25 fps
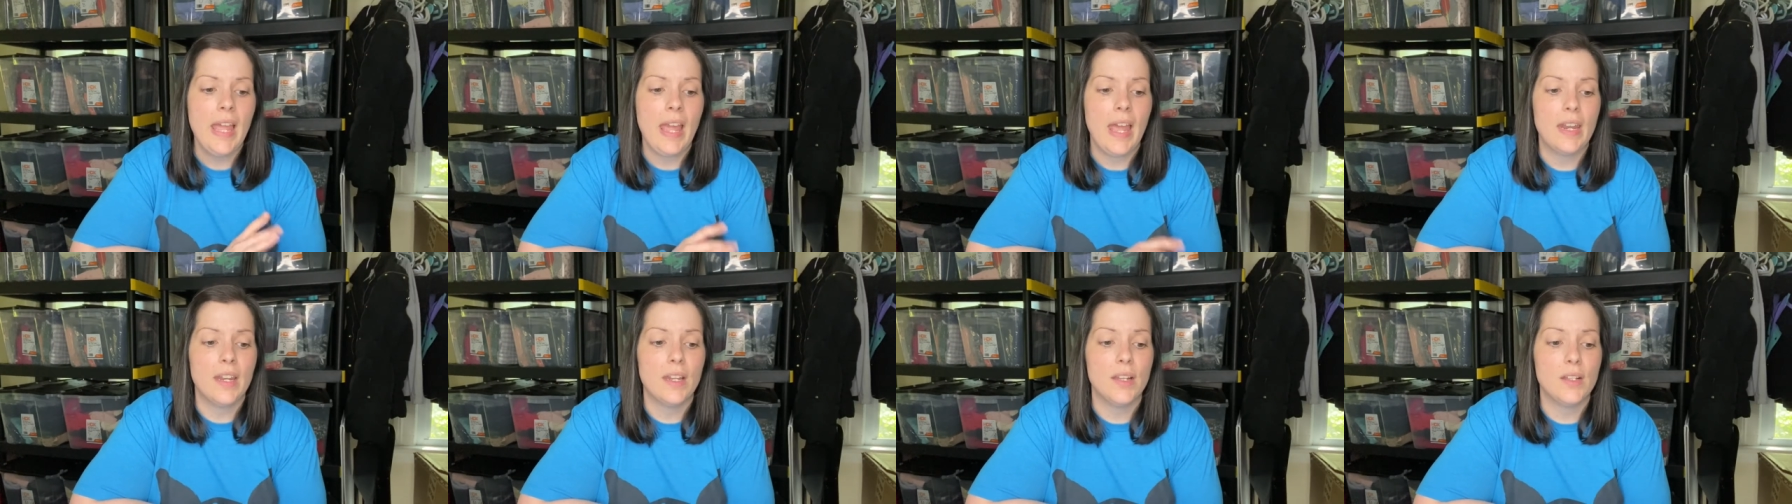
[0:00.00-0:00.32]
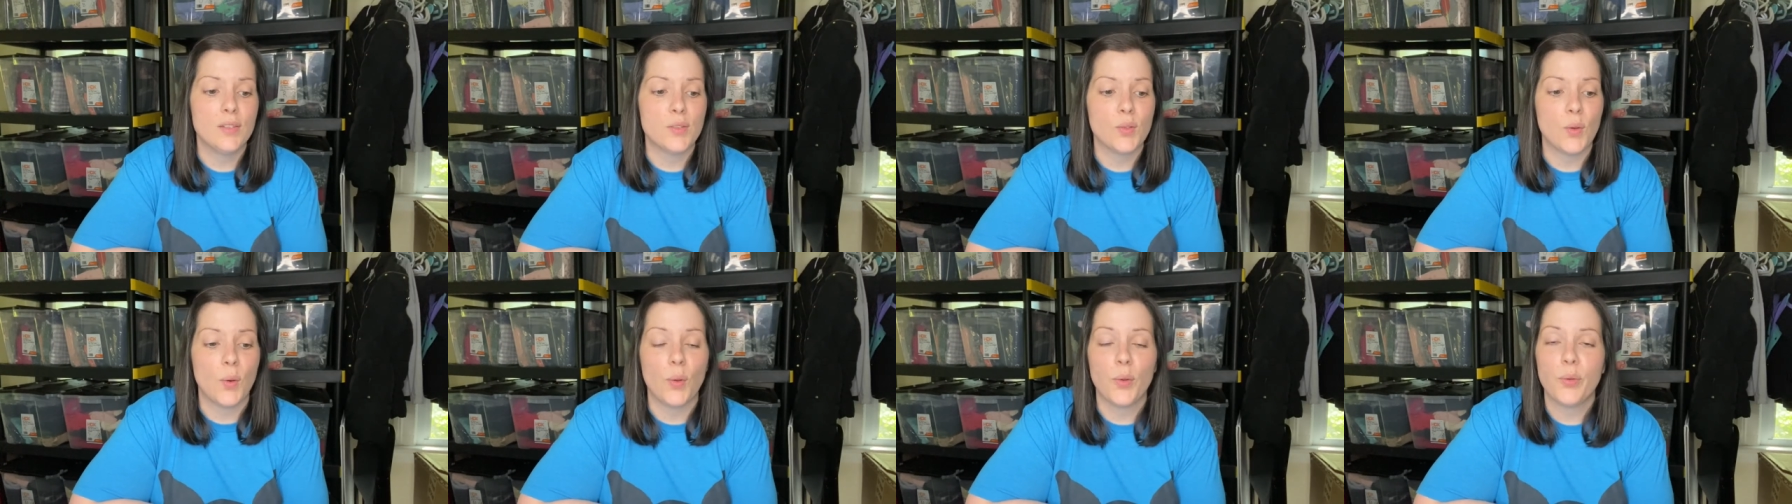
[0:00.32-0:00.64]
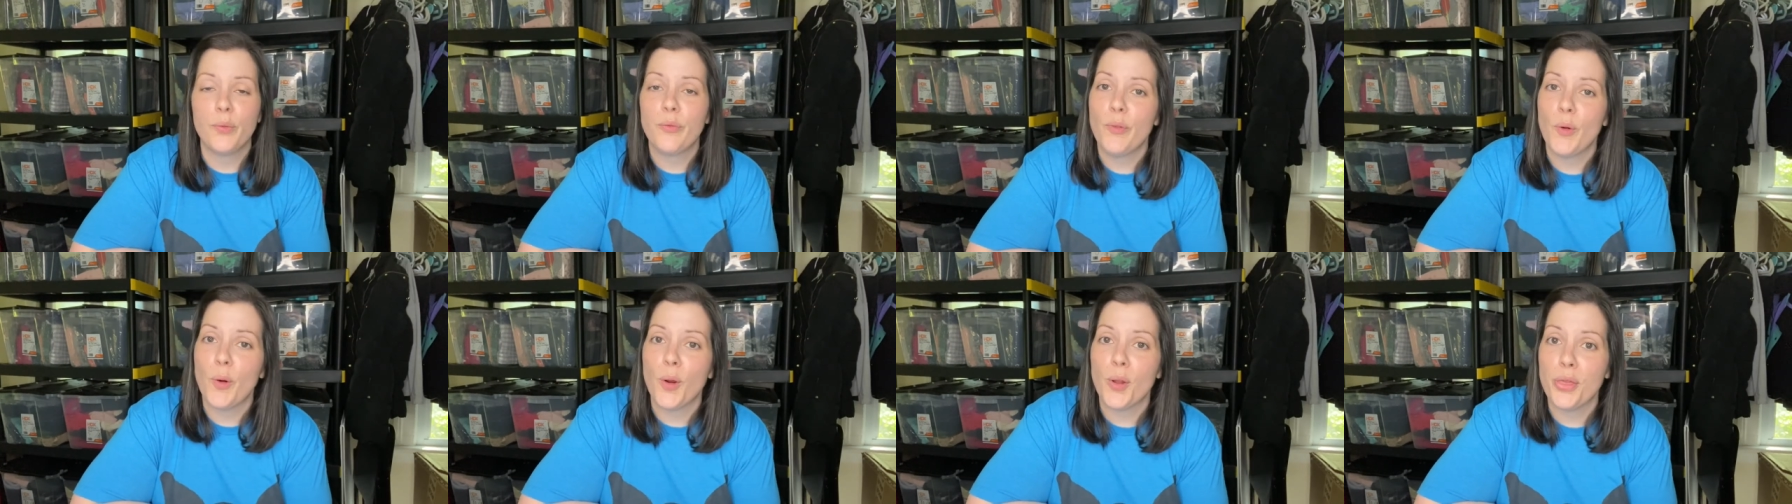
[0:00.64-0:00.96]
and it
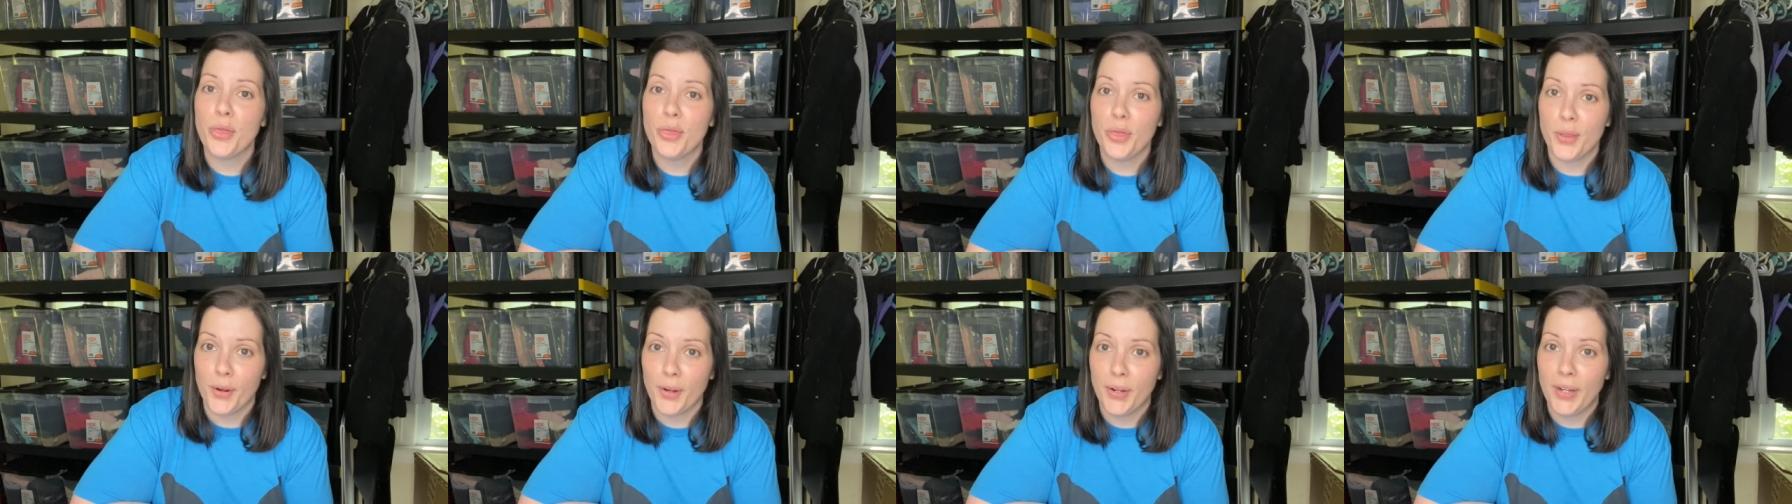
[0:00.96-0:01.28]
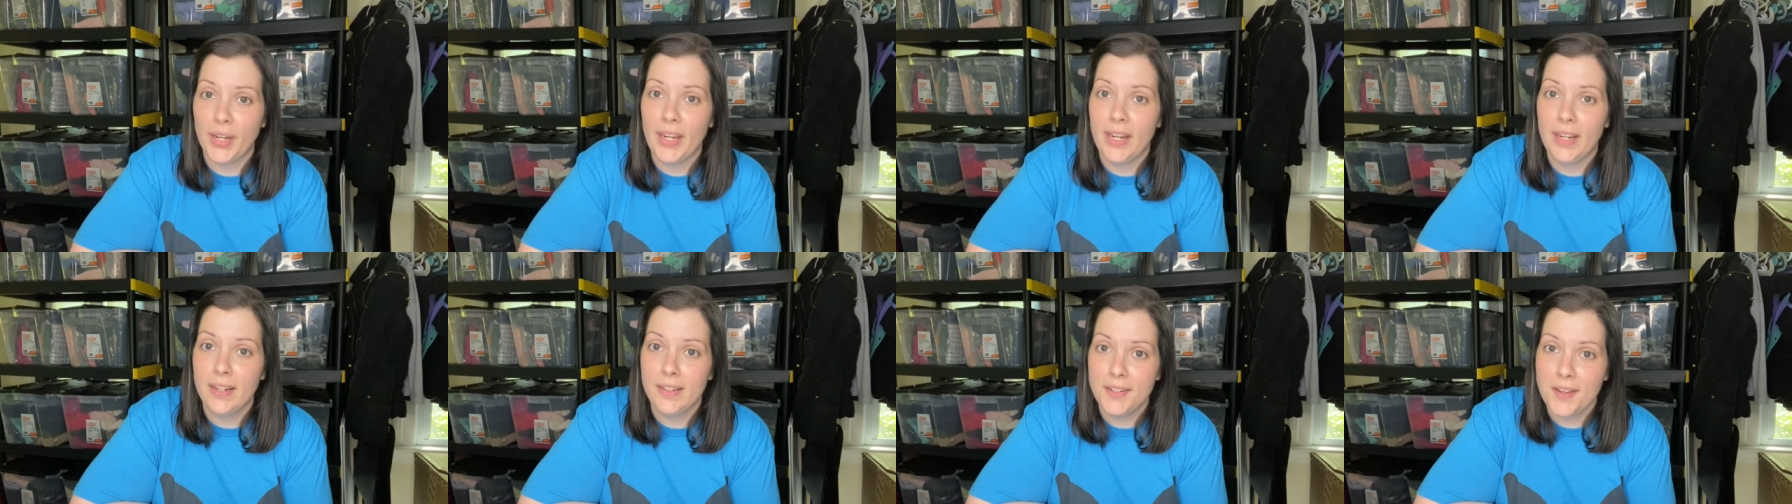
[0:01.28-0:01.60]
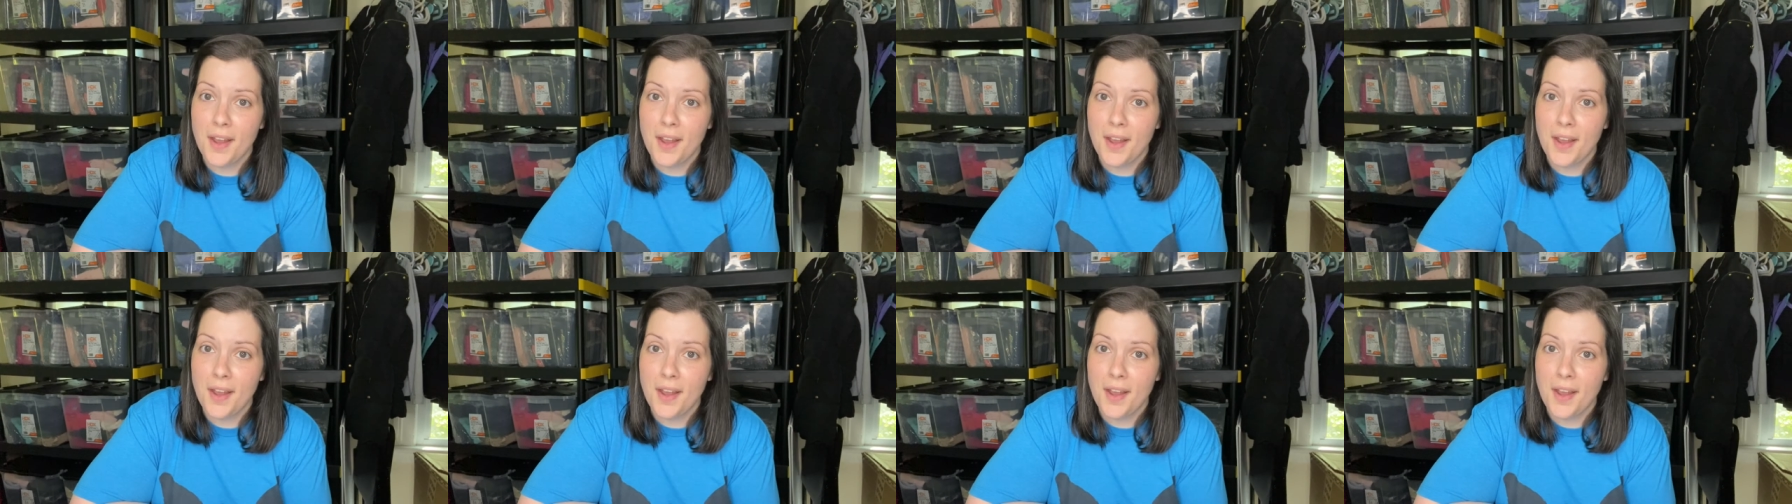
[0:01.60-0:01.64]
sold for $30.